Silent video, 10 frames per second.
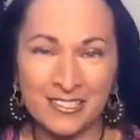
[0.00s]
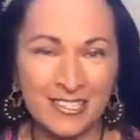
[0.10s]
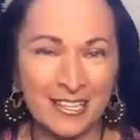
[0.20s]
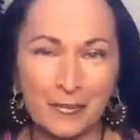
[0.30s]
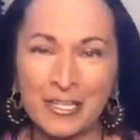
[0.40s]

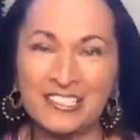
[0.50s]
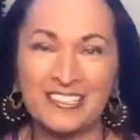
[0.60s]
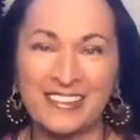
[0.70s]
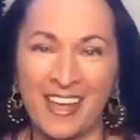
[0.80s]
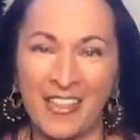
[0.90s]

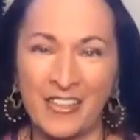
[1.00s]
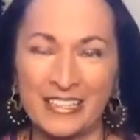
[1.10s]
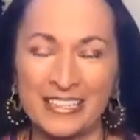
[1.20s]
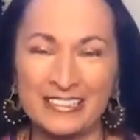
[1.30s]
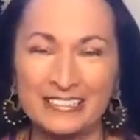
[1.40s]
Celebration
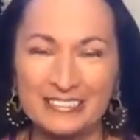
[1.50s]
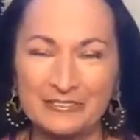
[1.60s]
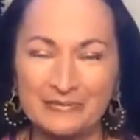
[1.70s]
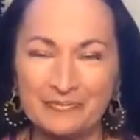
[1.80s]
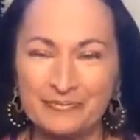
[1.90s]
Gathering
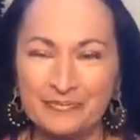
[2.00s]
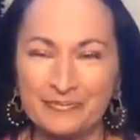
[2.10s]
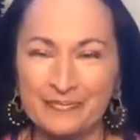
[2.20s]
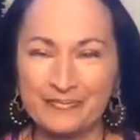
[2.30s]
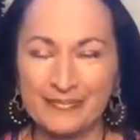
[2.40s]

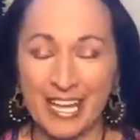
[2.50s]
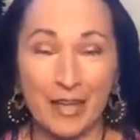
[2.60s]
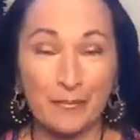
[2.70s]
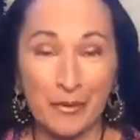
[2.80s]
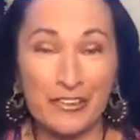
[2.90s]

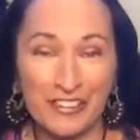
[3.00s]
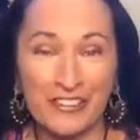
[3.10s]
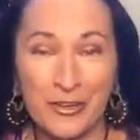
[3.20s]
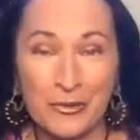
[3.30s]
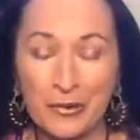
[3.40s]
and birthing
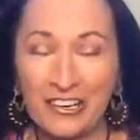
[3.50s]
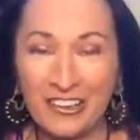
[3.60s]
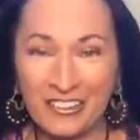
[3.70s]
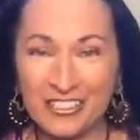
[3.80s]
the new world.